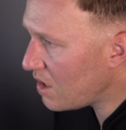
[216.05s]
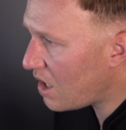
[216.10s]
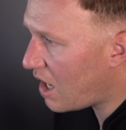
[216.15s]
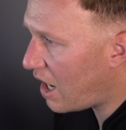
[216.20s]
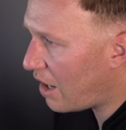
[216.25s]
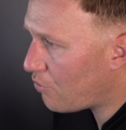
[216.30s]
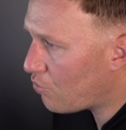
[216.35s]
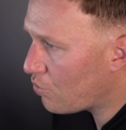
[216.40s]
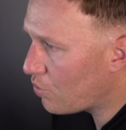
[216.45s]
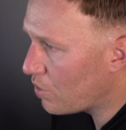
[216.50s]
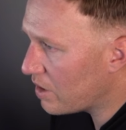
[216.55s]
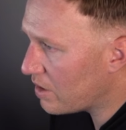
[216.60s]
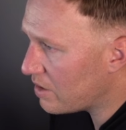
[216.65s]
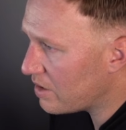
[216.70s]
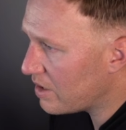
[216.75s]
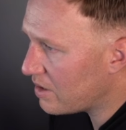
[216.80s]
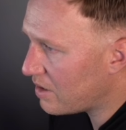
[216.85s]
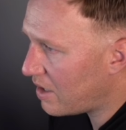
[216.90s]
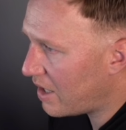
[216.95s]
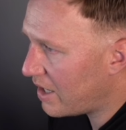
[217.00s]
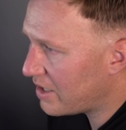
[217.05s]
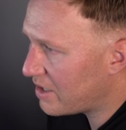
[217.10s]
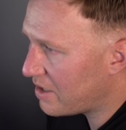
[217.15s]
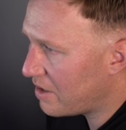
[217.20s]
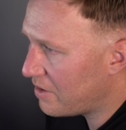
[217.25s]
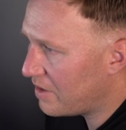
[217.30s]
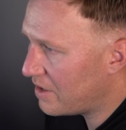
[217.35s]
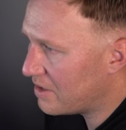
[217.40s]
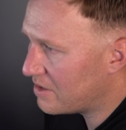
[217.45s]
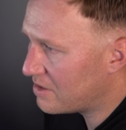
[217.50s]
I really
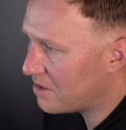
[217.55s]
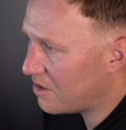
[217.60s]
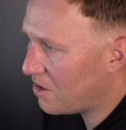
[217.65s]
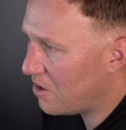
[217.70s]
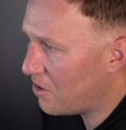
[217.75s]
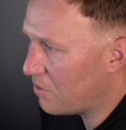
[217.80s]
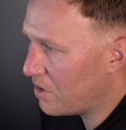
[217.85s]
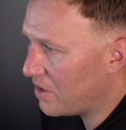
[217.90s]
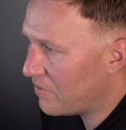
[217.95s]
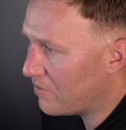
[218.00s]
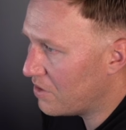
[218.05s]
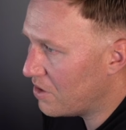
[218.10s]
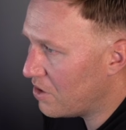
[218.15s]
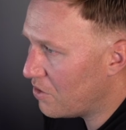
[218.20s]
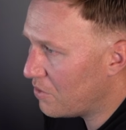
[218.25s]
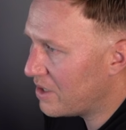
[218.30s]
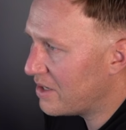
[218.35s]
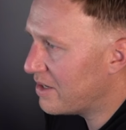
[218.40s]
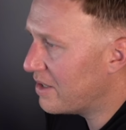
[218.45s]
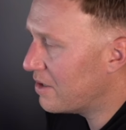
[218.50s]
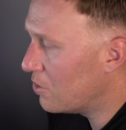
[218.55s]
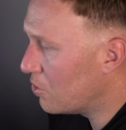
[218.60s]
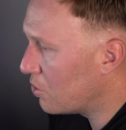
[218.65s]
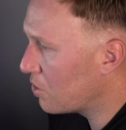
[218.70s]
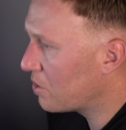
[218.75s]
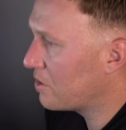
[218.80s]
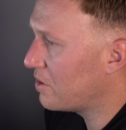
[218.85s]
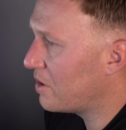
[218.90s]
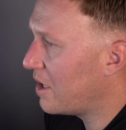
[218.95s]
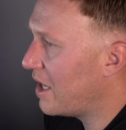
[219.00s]
liked this low. Even though it
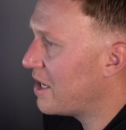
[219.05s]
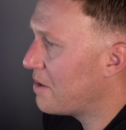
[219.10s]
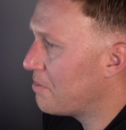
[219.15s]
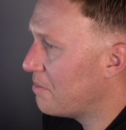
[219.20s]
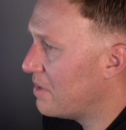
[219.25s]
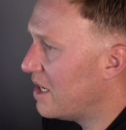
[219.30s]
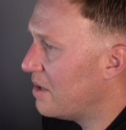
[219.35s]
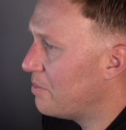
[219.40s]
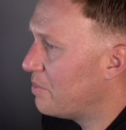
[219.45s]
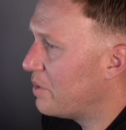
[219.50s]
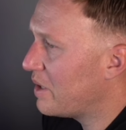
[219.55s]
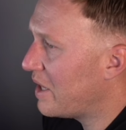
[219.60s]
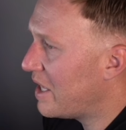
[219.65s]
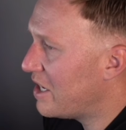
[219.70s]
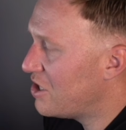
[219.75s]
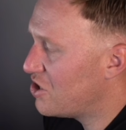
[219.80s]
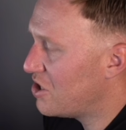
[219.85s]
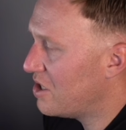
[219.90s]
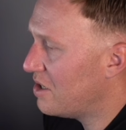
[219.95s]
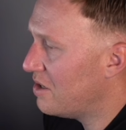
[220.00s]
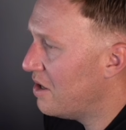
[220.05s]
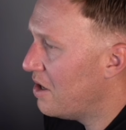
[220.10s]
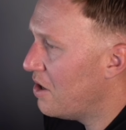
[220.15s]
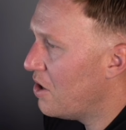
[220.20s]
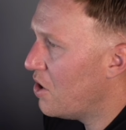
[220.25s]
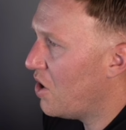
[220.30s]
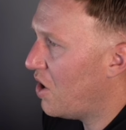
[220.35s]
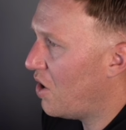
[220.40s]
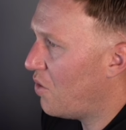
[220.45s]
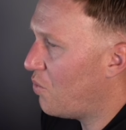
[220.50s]
looked like manipulation,
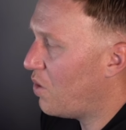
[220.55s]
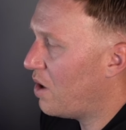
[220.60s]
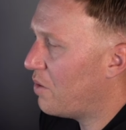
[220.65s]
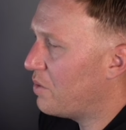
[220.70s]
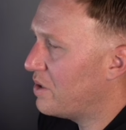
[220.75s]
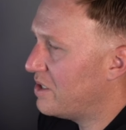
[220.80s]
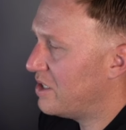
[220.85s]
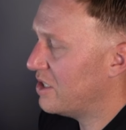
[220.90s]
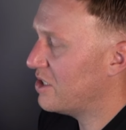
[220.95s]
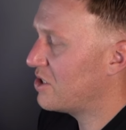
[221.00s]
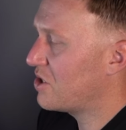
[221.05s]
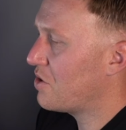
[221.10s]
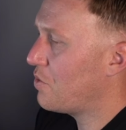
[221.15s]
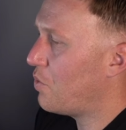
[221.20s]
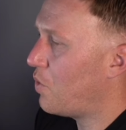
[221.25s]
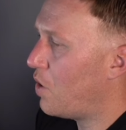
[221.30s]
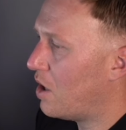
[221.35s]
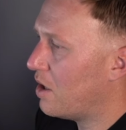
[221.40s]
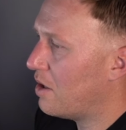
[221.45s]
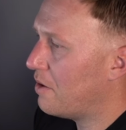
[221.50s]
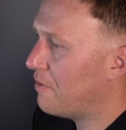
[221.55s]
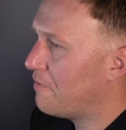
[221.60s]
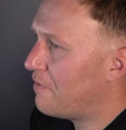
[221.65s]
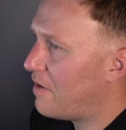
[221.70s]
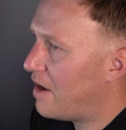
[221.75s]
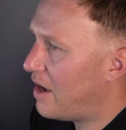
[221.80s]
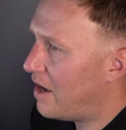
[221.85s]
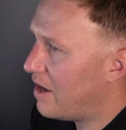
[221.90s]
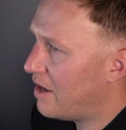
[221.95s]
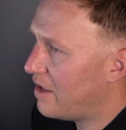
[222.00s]
what would
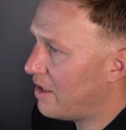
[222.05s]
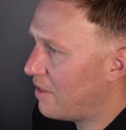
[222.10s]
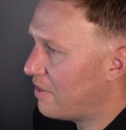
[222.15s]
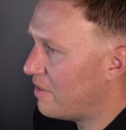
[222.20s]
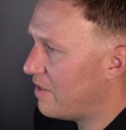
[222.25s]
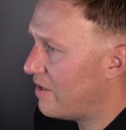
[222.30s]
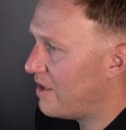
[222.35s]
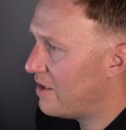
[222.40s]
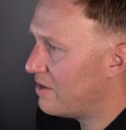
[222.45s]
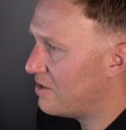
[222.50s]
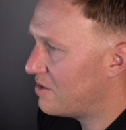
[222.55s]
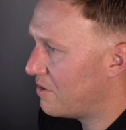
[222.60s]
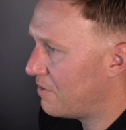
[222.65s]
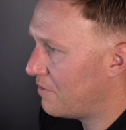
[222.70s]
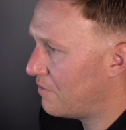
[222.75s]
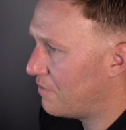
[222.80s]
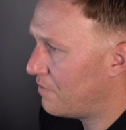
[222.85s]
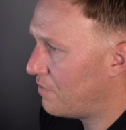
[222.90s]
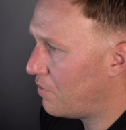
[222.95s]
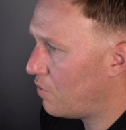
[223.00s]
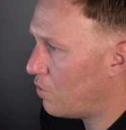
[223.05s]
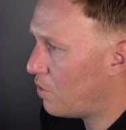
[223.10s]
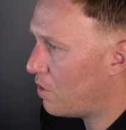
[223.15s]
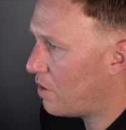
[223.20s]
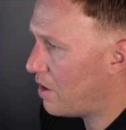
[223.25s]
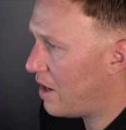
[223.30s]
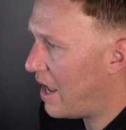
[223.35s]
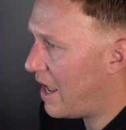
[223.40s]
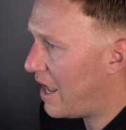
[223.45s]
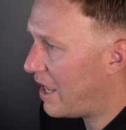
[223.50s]
disqualify this
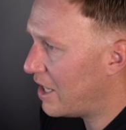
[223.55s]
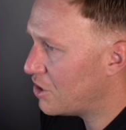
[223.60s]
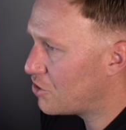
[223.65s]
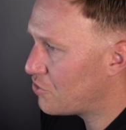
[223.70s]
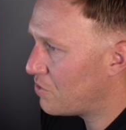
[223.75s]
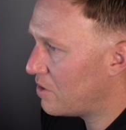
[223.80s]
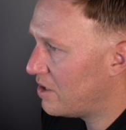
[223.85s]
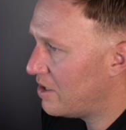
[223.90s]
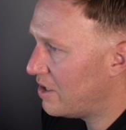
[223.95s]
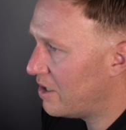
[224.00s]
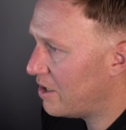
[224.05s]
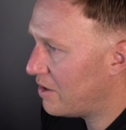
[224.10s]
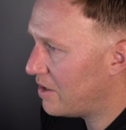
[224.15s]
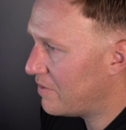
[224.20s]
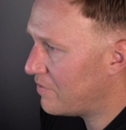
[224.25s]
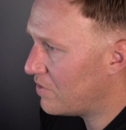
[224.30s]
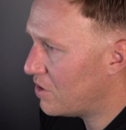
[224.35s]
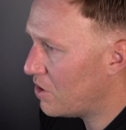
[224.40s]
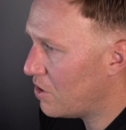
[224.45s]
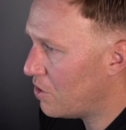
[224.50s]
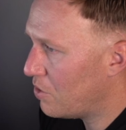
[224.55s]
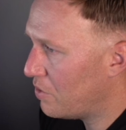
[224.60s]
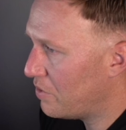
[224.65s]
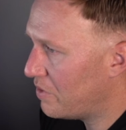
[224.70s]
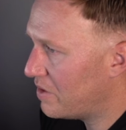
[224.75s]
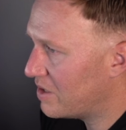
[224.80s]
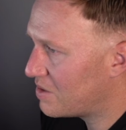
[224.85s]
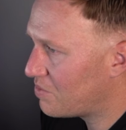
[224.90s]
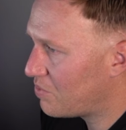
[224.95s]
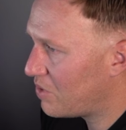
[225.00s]
for entry here, even though
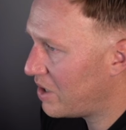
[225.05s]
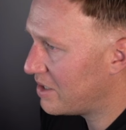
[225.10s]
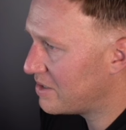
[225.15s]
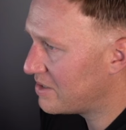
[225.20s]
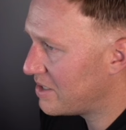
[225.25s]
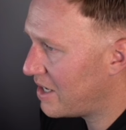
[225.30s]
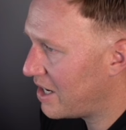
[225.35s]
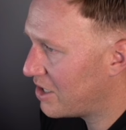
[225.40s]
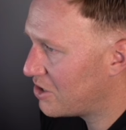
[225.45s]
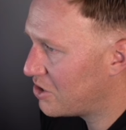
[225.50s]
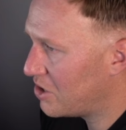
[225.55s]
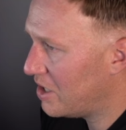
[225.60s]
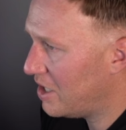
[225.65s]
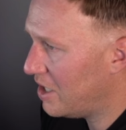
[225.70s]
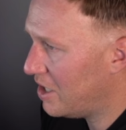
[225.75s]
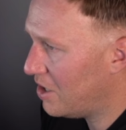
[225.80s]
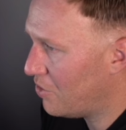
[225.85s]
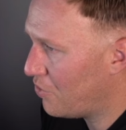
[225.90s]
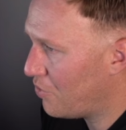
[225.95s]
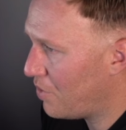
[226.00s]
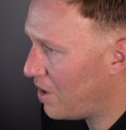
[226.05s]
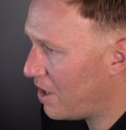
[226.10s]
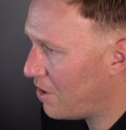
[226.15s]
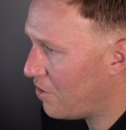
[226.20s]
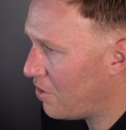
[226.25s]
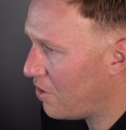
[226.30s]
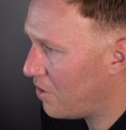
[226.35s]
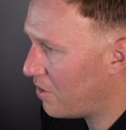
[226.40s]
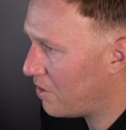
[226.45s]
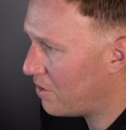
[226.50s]
this price action here ran
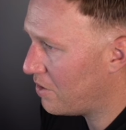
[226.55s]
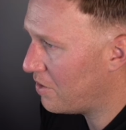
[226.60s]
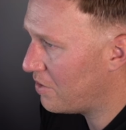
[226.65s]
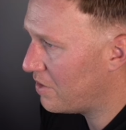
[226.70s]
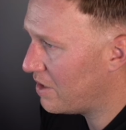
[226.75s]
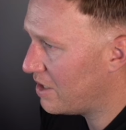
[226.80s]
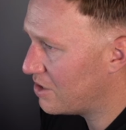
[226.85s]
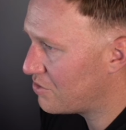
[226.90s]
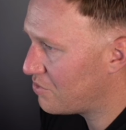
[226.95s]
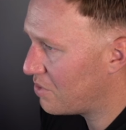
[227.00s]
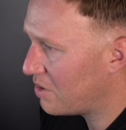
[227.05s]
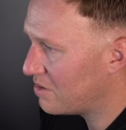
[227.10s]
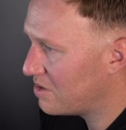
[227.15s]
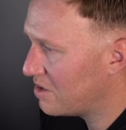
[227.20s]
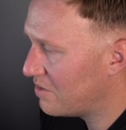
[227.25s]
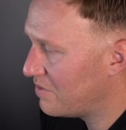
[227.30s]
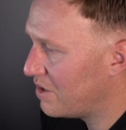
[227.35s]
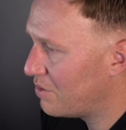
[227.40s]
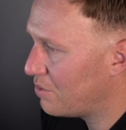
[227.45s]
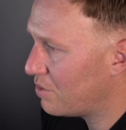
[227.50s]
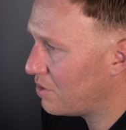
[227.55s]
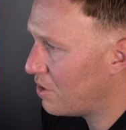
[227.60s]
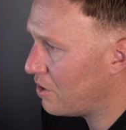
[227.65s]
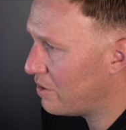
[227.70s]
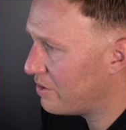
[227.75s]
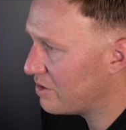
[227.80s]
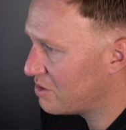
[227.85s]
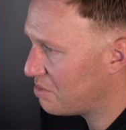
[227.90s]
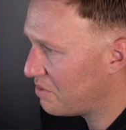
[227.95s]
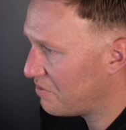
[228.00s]
on these relative equal
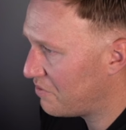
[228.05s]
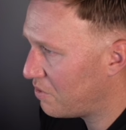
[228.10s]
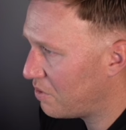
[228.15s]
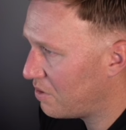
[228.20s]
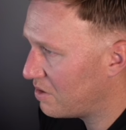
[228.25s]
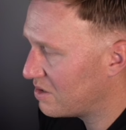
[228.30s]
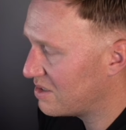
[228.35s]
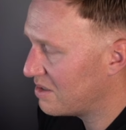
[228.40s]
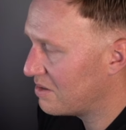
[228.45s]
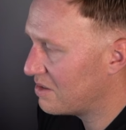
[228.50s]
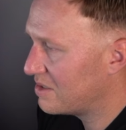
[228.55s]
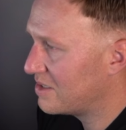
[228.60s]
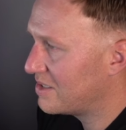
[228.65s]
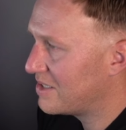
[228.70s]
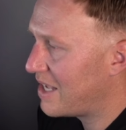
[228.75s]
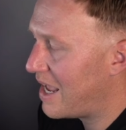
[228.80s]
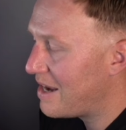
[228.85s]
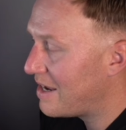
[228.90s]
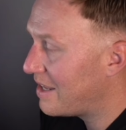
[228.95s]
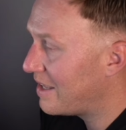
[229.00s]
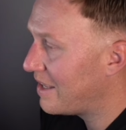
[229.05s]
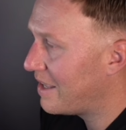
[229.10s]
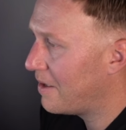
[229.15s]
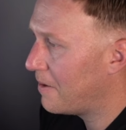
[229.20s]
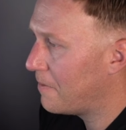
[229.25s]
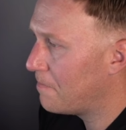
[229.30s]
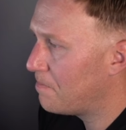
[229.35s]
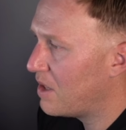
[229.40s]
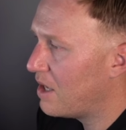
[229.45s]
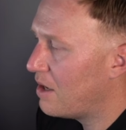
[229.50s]
lows before sending
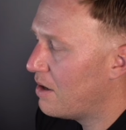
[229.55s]
it,